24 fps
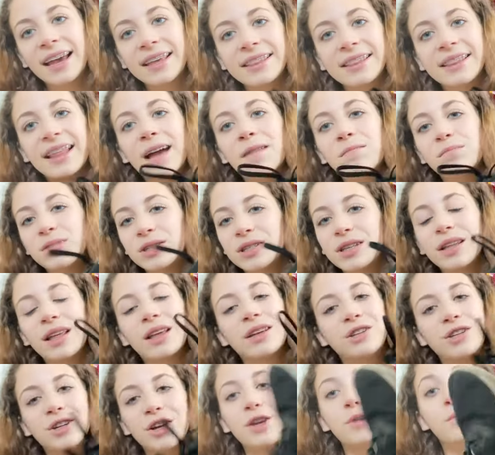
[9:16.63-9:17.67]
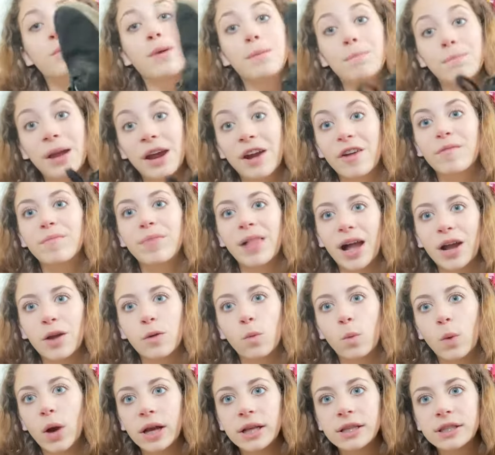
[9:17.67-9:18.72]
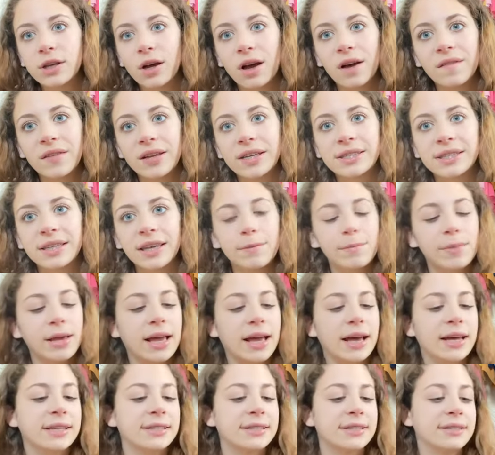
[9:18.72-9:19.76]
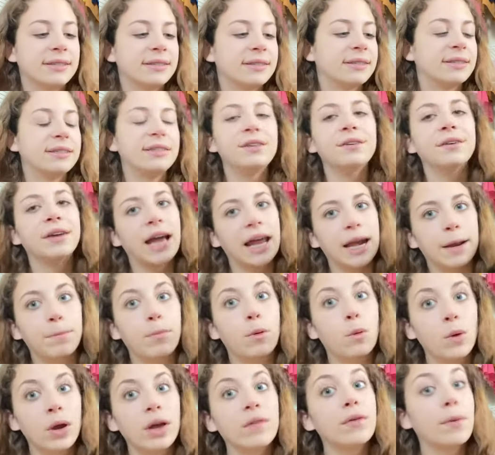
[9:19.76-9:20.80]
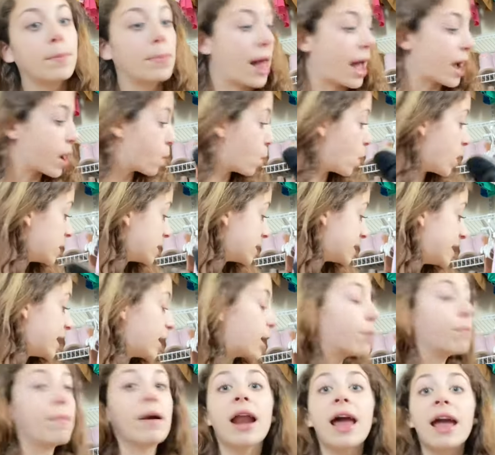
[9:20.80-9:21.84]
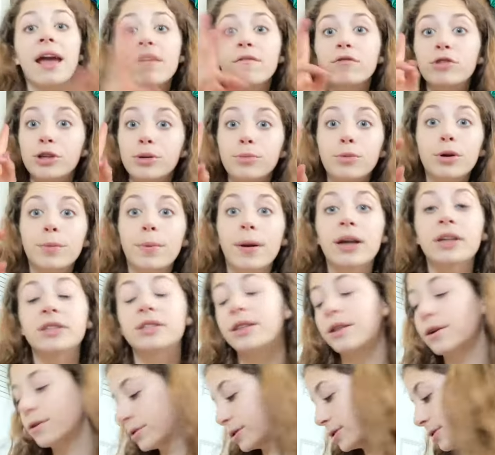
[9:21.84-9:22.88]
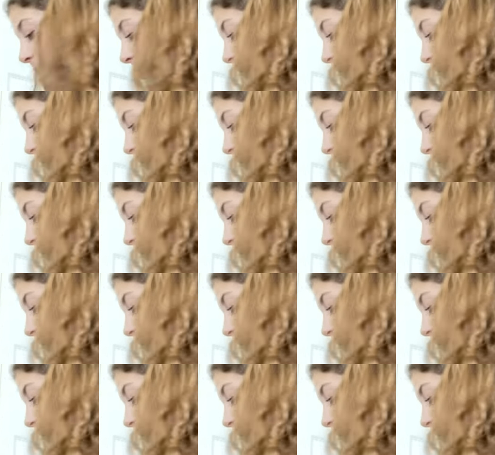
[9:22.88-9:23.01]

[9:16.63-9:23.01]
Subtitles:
I'm just gonna show you one pair of black and whites, obviously, because you get a point of a black and white sneaker, but I have 2 more pairs of those.